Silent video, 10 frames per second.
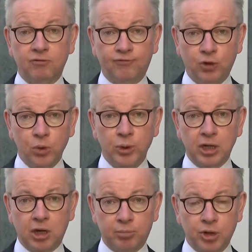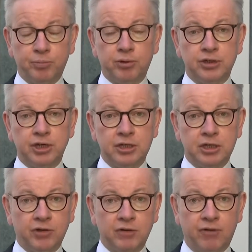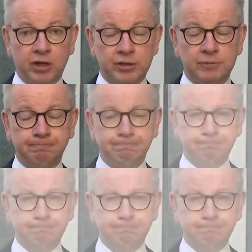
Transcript: following appropriate scientific advice.